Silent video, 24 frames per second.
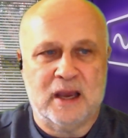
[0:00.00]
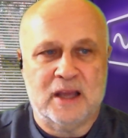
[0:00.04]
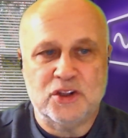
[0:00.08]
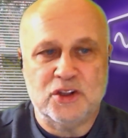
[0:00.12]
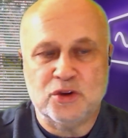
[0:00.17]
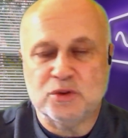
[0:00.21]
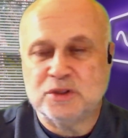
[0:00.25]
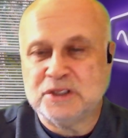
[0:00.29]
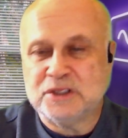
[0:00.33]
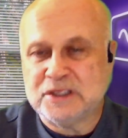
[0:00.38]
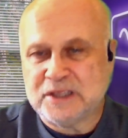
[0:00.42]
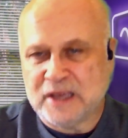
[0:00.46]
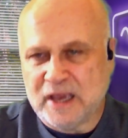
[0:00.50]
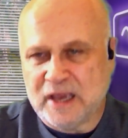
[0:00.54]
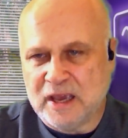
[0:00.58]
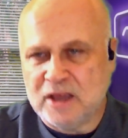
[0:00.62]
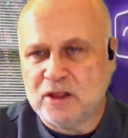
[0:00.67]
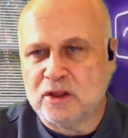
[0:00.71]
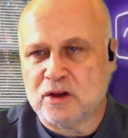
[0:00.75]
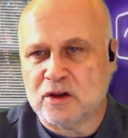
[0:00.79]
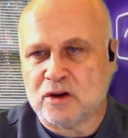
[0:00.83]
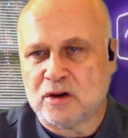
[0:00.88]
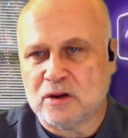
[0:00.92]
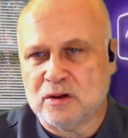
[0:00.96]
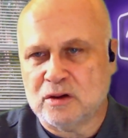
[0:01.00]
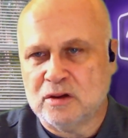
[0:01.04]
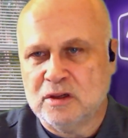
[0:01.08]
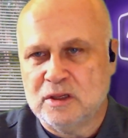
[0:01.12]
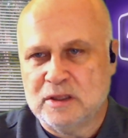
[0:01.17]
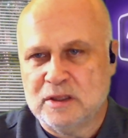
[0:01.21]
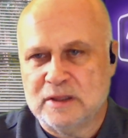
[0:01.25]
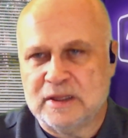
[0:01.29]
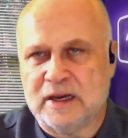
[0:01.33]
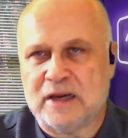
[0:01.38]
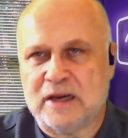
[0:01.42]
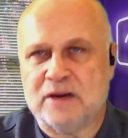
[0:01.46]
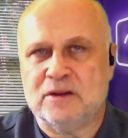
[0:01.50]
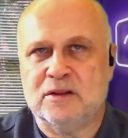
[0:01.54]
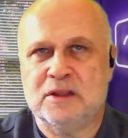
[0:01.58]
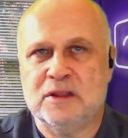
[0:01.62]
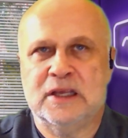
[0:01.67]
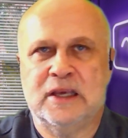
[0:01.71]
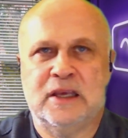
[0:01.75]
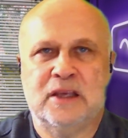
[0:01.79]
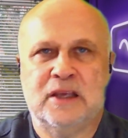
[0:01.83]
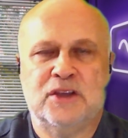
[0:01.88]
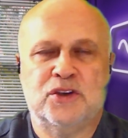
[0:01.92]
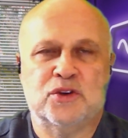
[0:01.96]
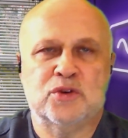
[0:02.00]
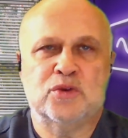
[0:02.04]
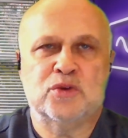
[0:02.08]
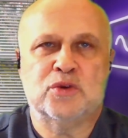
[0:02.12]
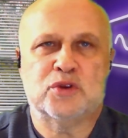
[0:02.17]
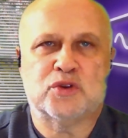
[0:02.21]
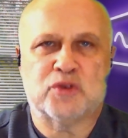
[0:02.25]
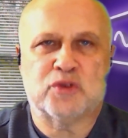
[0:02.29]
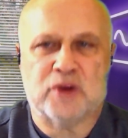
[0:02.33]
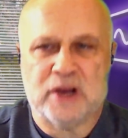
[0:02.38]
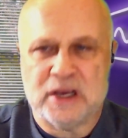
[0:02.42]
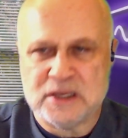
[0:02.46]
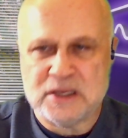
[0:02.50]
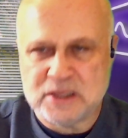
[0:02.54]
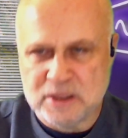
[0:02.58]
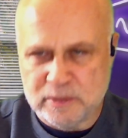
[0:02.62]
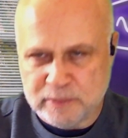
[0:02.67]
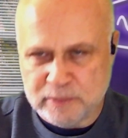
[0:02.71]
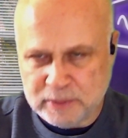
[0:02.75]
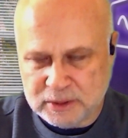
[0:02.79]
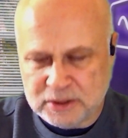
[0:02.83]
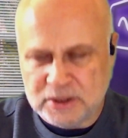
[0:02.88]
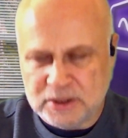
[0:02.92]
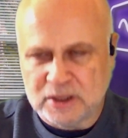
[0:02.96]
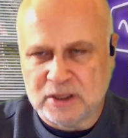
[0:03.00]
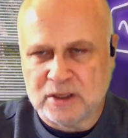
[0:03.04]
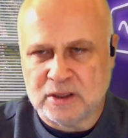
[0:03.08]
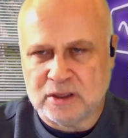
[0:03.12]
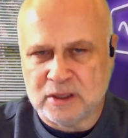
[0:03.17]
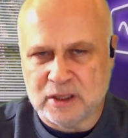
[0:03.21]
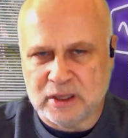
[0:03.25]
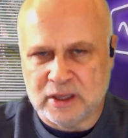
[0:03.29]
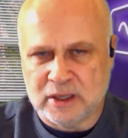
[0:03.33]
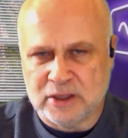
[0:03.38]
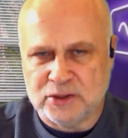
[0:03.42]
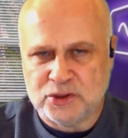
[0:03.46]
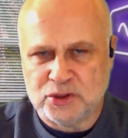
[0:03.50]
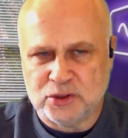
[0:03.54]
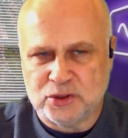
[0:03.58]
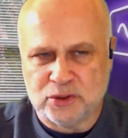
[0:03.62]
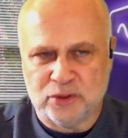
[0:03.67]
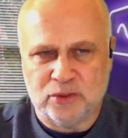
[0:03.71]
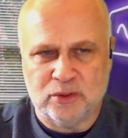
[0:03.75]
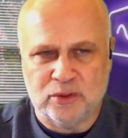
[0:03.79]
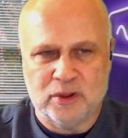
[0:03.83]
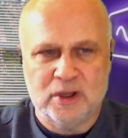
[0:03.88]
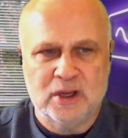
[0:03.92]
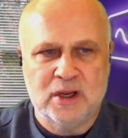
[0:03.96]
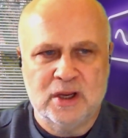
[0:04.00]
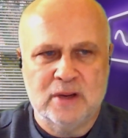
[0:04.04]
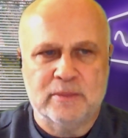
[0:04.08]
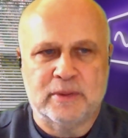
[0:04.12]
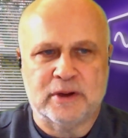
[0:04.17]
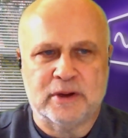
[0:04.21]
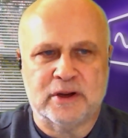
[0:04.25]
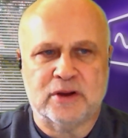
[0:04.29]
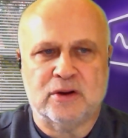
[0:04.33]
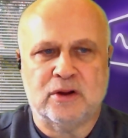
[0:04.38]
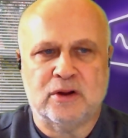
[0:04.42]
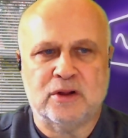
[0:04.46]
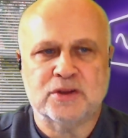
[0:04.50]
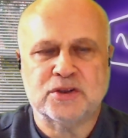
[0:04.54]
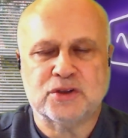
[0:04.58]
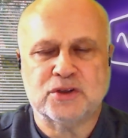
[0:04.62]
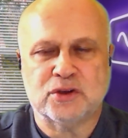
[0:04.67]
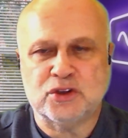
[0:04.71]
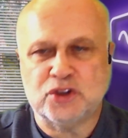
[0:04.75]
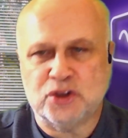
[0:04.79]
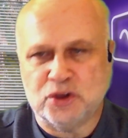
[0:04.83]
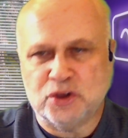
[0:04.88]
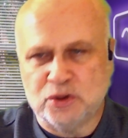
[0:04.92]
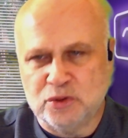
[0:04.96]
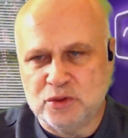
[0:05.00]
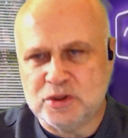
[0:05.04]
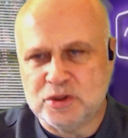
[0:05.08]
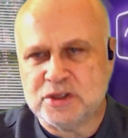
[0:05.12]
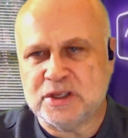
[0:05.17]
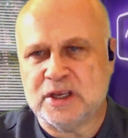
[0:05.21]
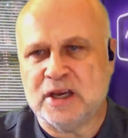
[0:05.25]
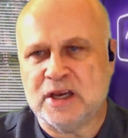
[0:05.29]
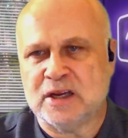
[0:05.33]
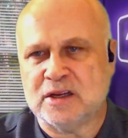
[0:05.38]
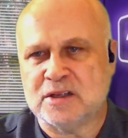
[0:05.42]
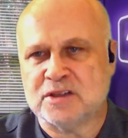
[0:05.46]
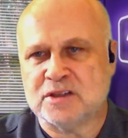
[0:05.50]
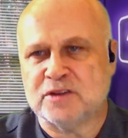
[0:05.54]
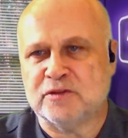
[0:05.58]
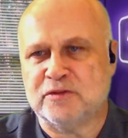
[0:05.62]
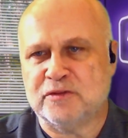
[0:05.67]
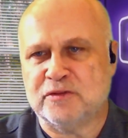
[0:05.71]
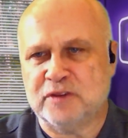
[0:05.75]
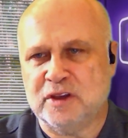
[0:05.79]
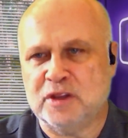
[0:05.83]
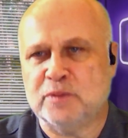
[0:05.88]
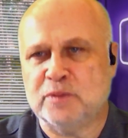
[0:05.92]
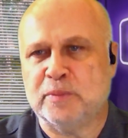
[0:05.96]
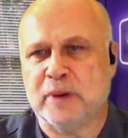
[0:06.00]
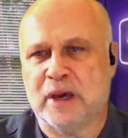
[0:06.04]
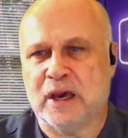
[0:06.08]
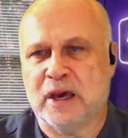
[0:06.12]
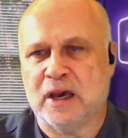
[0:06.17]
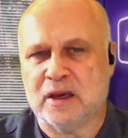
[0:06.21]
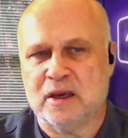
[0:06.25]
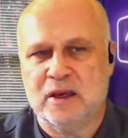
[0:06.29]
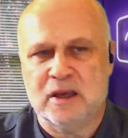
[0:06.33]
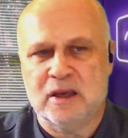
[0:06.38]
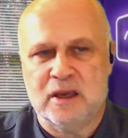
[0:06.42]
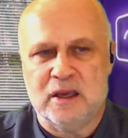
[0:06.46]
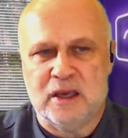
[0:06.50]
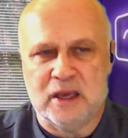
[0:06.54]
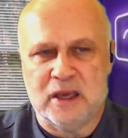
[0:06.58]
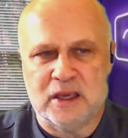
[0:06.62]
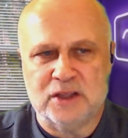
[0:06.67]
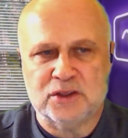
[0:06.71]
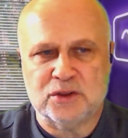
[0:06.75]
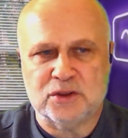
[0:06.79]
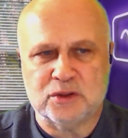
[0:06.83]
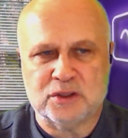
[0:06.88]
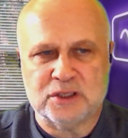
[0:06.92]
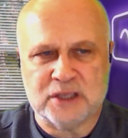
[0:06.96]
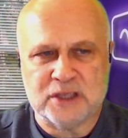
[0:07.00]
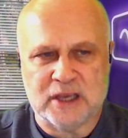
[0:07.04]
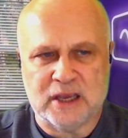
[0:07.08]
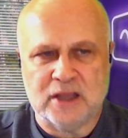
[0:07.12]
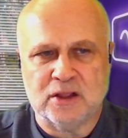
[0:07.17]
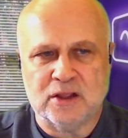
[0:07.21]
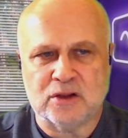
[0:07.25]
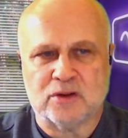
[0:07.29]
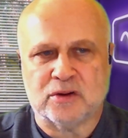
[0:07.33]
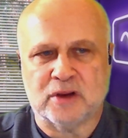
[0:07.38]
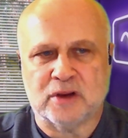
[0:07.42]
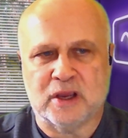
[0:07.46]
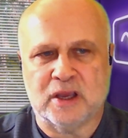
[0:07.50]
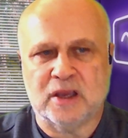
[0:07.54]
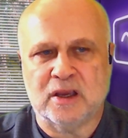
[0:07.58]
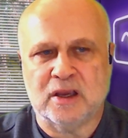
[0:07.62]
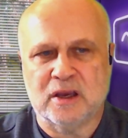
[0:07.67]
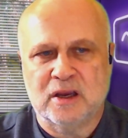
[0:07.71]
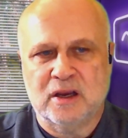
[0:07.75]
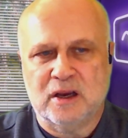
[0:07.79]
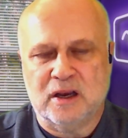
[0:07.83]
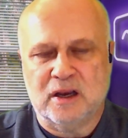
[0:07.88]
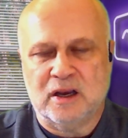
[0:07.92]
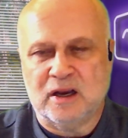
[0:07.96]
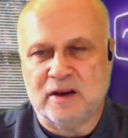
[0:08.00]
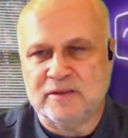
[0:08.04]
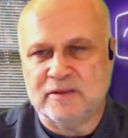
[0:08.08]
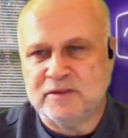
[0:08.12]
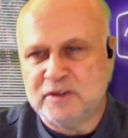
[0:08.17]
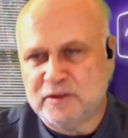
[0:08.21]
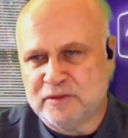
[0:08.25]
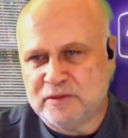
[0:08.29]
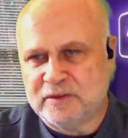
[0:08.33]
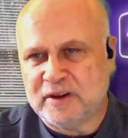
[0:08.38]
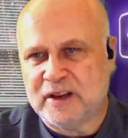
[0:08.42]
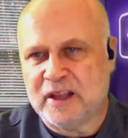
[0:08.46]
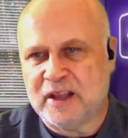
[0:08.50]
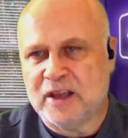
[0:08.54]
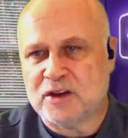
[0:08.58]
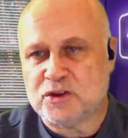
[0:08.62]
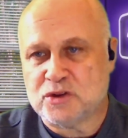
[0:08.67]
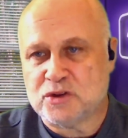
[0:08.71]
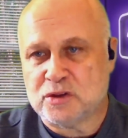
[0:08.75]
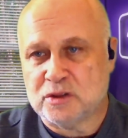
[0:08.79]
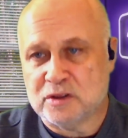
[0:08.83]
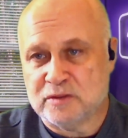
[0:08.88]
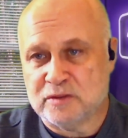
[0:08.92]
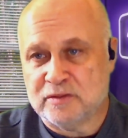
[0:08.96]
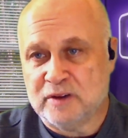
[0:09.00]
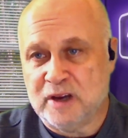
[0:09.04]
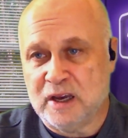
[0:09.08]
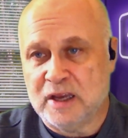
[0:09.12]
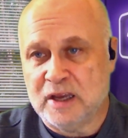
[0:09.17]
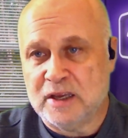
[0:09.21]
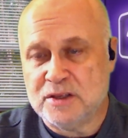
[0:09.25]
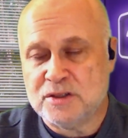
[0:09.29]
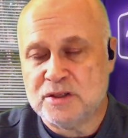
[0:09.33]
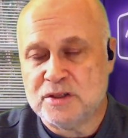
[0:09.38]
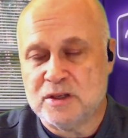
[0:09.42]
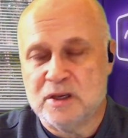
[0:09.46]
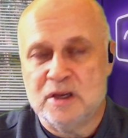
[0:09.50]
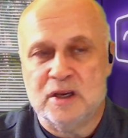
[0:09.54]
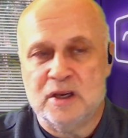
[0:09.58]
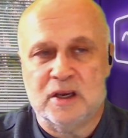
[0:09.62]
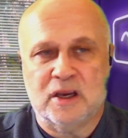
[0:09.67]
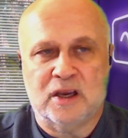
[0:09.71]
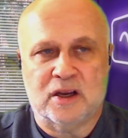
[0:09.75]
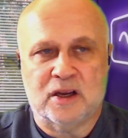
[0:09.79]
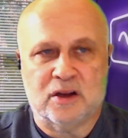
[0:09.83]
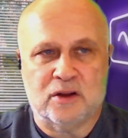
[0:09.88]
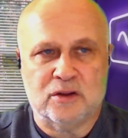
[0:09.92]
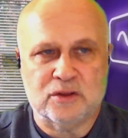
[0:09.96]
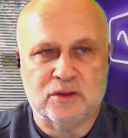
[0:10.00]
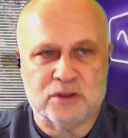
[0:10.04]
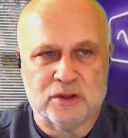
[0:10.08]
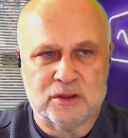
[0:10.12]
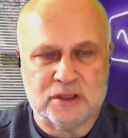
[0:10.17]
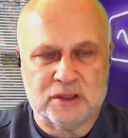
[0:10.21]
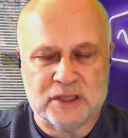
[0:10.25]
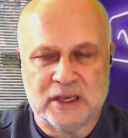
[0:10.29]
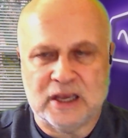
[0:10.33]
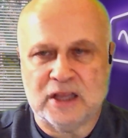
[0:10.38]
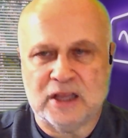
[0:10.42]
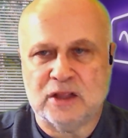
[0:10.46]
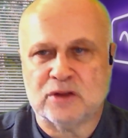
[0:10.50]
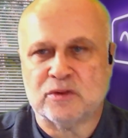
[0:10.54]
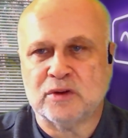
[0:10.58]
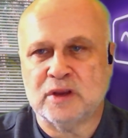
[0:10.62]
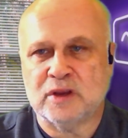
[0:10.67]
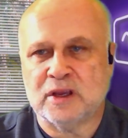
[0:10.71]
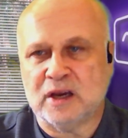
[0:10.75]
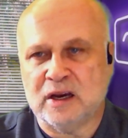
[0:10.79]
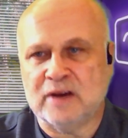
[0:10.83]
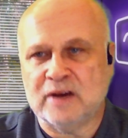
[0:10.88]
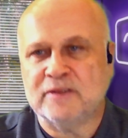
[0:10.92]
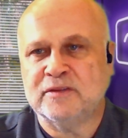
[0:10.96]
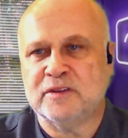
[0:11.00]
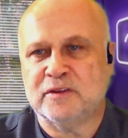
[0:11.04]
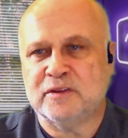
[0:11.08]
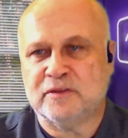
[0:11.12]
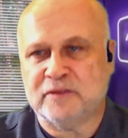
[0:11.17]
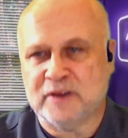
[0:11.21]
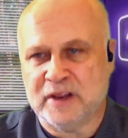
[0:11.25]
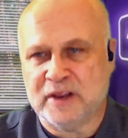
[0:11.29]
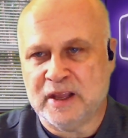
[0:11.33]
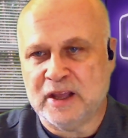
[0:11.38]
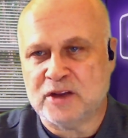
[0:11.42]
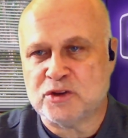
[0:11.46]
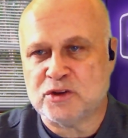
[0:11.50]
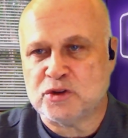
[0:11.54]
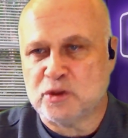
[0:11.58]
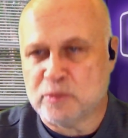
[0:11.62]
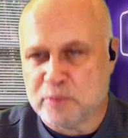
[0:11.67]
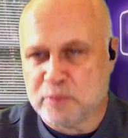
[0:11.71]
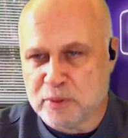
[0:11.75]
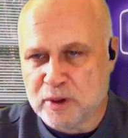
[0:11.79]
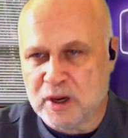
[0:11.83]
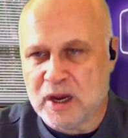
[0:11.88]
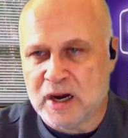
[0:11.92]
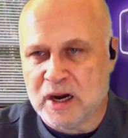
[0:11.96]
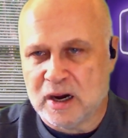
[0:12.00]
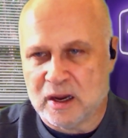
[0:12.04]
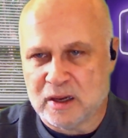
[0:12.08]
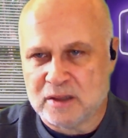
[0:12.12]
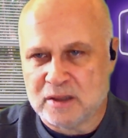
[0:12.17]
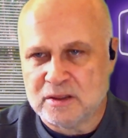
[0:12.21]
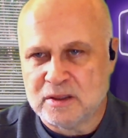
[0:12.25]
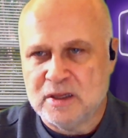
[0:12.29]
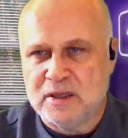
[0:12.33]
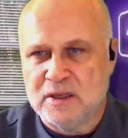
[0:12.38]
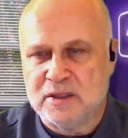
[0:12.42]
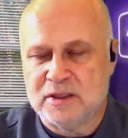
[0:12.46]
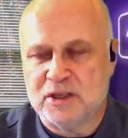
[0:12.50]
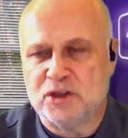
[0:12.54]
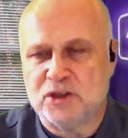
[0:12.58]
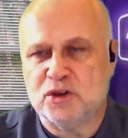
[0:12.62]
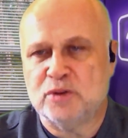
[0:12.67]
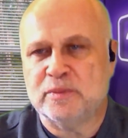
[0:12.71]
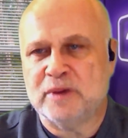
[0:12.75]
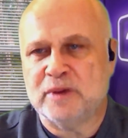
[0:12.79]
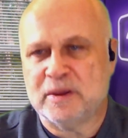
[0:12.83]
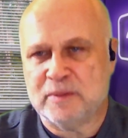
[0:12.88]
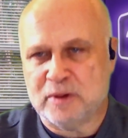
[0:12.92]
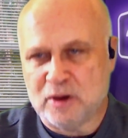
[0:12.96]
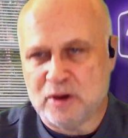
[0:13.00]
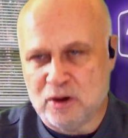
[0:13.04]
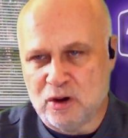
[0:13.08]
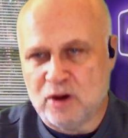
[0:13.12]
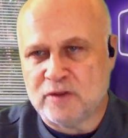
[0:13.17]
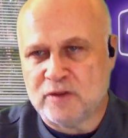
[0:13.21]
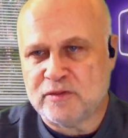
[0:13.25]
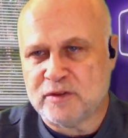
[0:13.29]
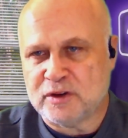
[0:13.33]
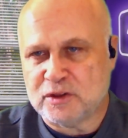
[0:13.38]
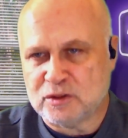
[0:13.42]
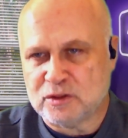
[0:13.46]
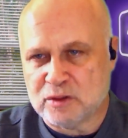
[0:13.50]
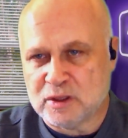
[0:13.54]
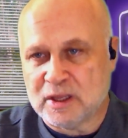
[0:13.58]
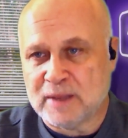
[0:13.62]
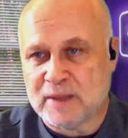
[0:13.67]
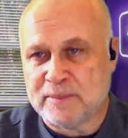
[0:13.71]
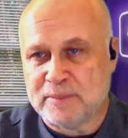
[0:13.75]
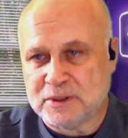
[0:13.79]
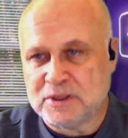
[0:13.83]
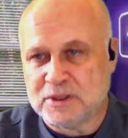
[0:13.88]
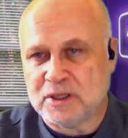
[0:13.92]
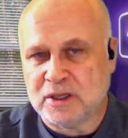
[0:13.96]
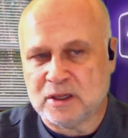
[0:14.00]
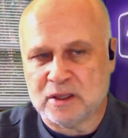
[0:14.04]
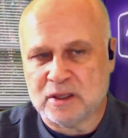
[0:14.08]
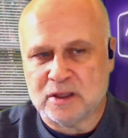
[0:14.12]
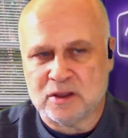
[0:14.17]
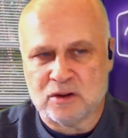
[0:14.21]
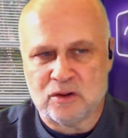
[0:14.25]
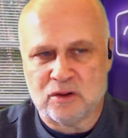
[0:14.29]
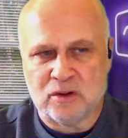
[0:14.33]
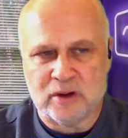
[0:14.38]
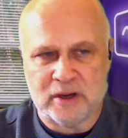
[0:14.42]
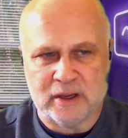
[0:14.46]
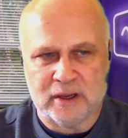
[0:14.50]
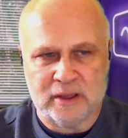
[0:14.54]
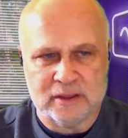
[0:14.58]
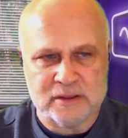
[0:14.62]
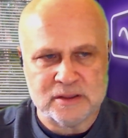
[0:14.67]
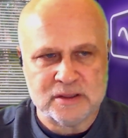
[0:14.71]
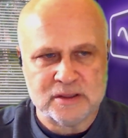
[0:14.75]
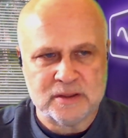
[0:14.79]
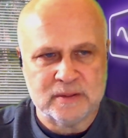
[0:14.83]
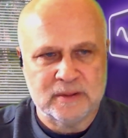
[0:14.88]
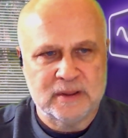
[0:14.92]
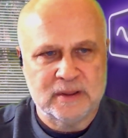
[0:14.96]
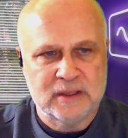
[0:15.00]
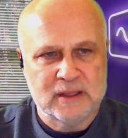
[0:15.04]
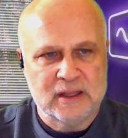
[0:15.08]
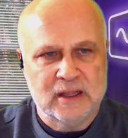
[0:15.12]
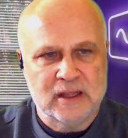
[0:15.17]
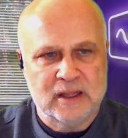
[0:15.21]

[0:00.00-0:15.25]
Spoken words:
and you tailor, not only you address a particular issue, but you also use that as a feedback into tailoring of the financial advice and also tailoring of the financial product that you may be offering to that particular audience.